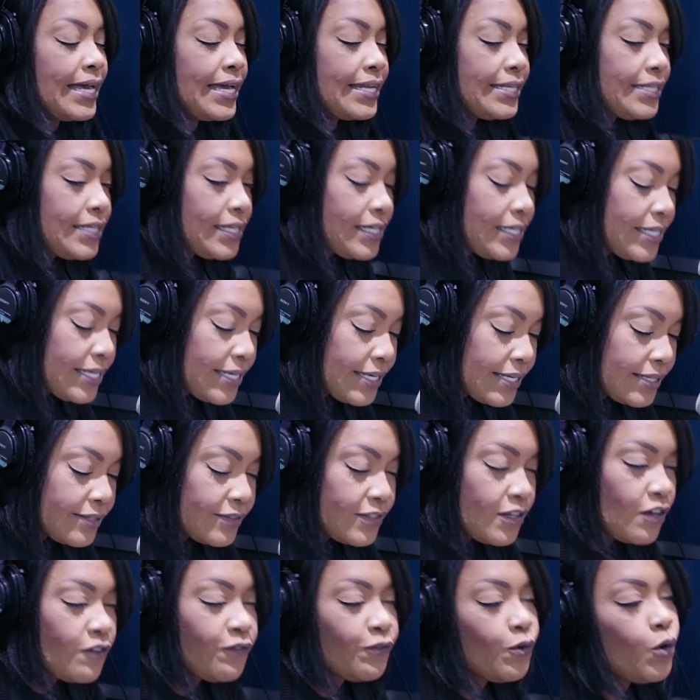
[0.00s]
Then you lead
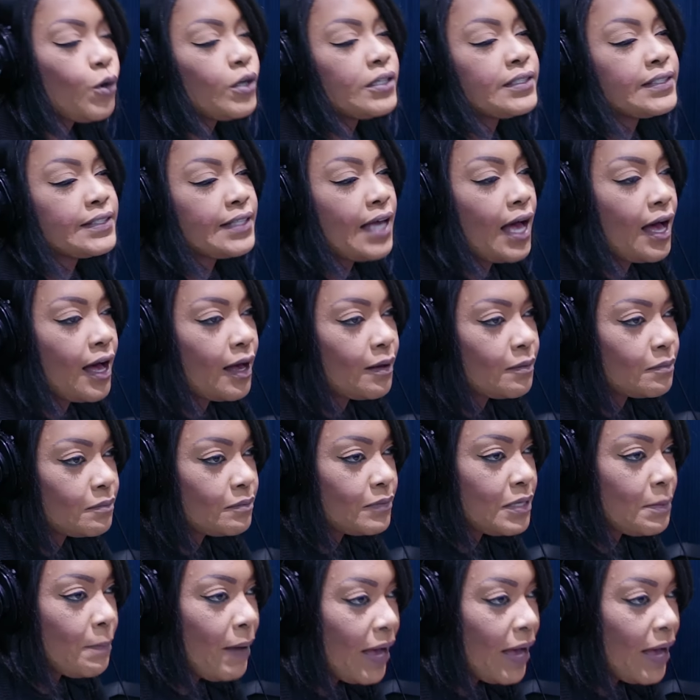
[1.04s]
into, of course, the